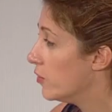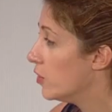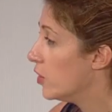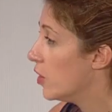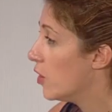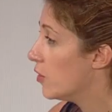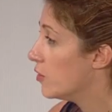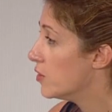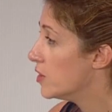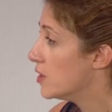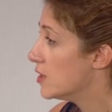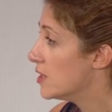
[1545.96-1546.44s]
new
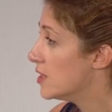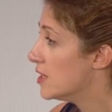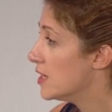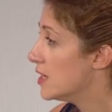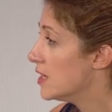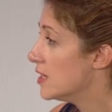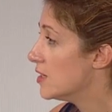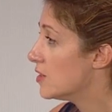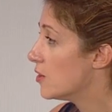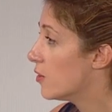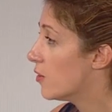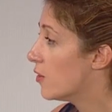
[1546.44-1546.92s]

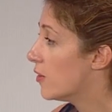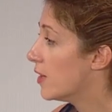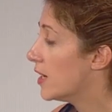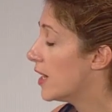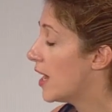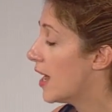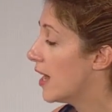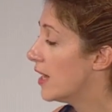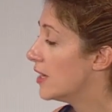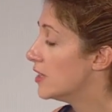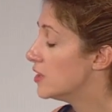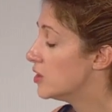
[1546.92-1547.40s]
audiences, or it
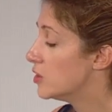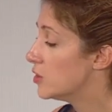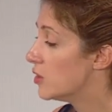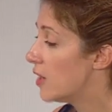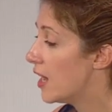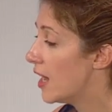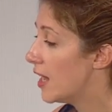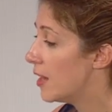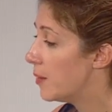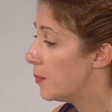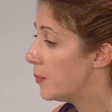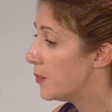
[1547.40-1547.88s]
has to
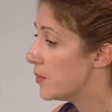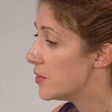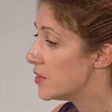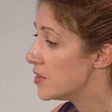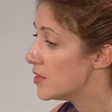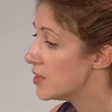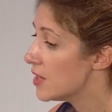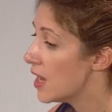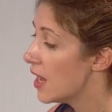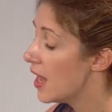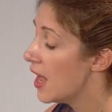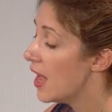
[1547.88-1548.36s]
help
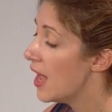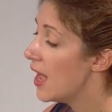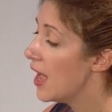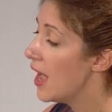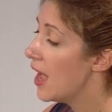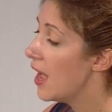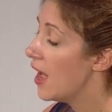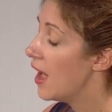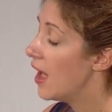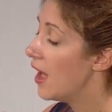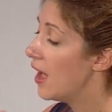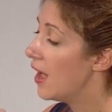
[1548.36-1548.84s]
us
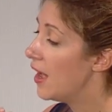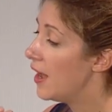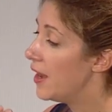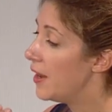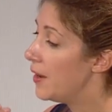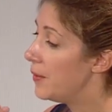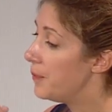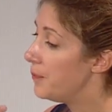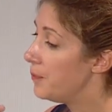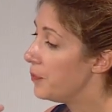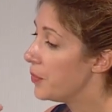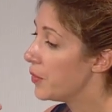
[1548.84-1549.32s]

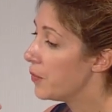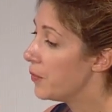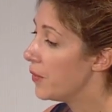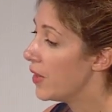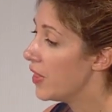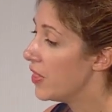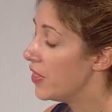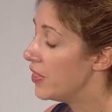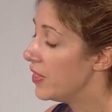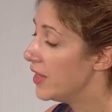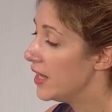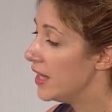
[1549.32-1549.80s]

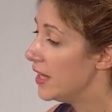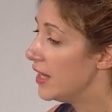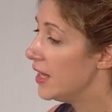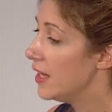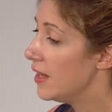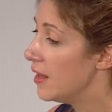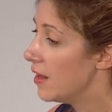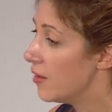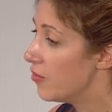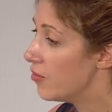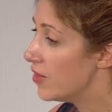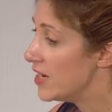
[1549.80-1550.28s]
with
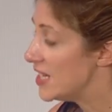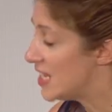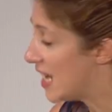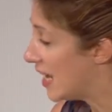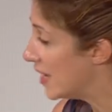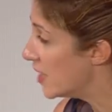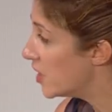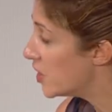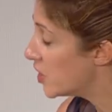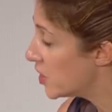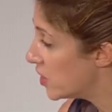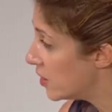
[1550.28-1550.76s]
the
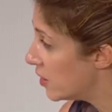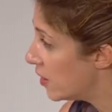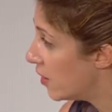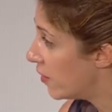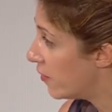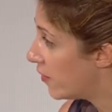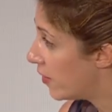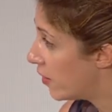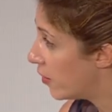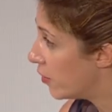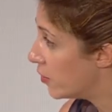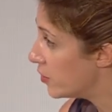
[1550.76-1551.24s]
retention
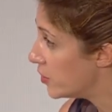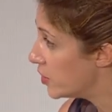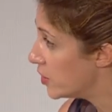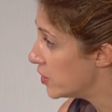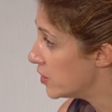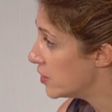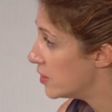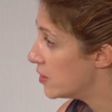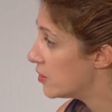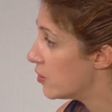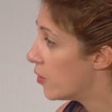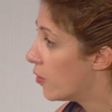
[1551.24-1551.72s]
of our
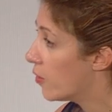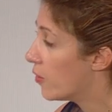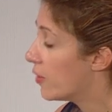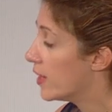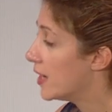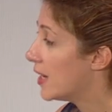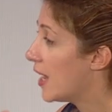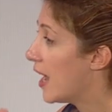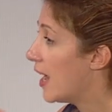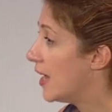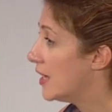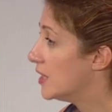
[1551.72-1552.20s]
audience, or
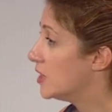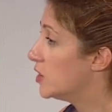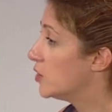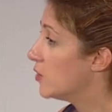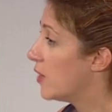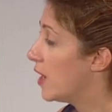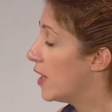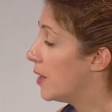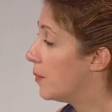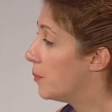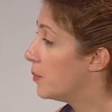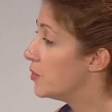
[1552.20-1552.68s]
it has to
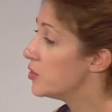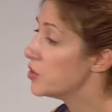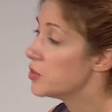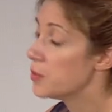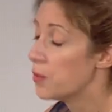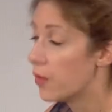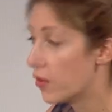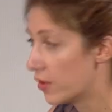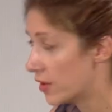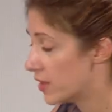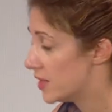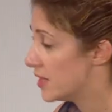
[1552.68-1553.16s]
help us
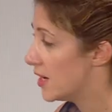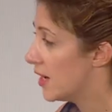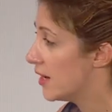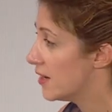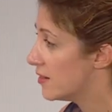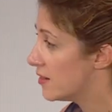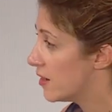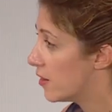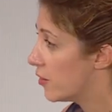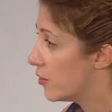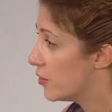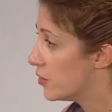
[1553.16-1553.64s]

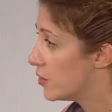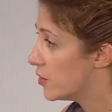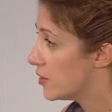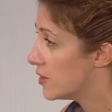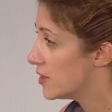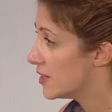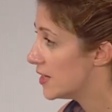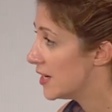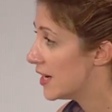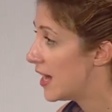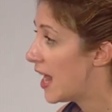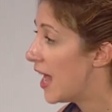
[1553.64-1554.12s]
monetize our
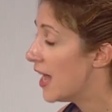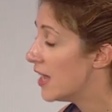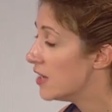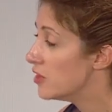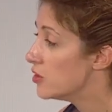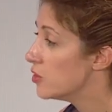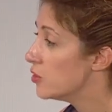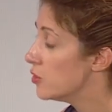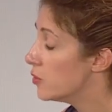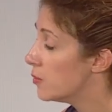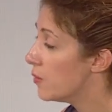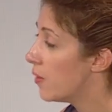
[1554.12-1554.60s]
audience. And it
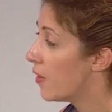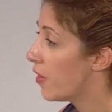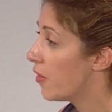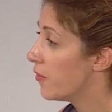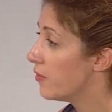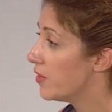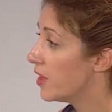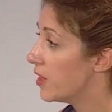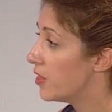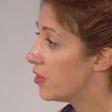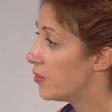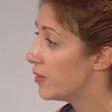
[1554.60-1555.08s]
has to do one
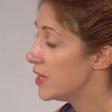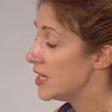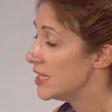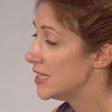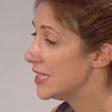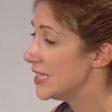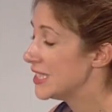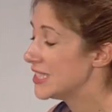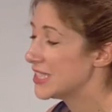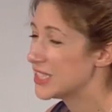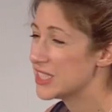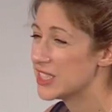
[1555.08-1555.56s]
of the three
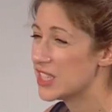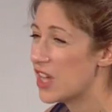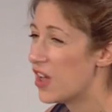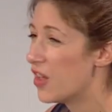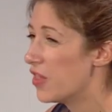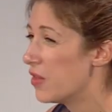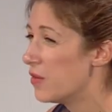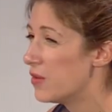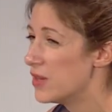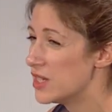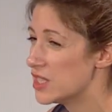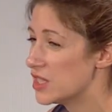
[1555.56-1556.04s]
things, because
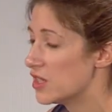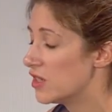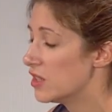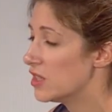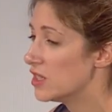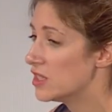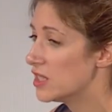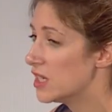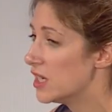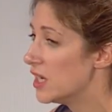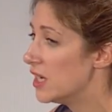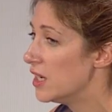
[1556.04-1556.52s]
otherwise,
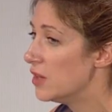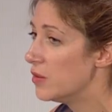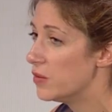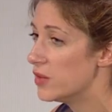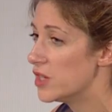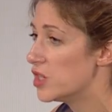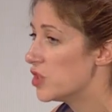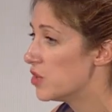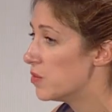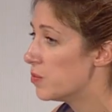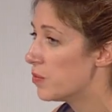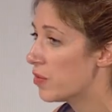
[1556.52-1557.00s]
honestly,
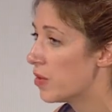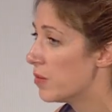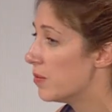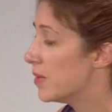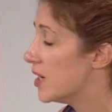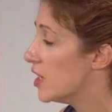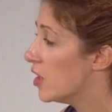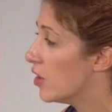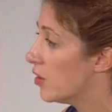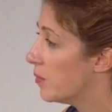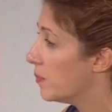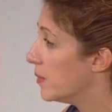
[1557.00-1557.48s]
we should
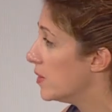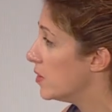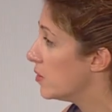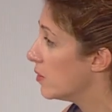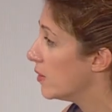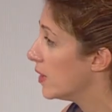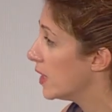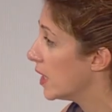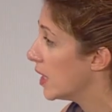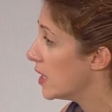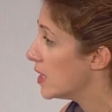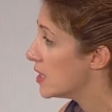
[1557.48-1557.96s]
probably not be
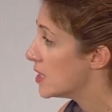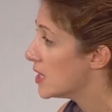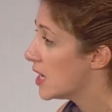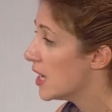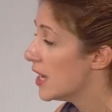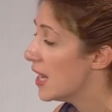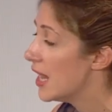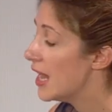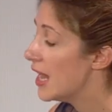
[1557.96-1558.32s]
doing it.